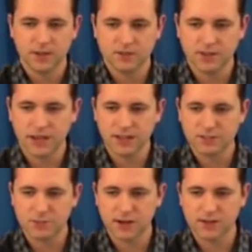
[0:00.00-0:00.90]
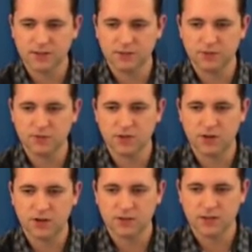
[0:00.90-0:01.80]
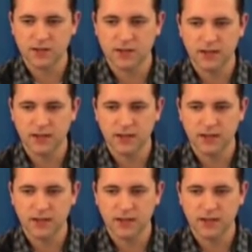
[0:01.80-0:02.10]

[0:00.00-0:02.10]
So now let's practice a few songs,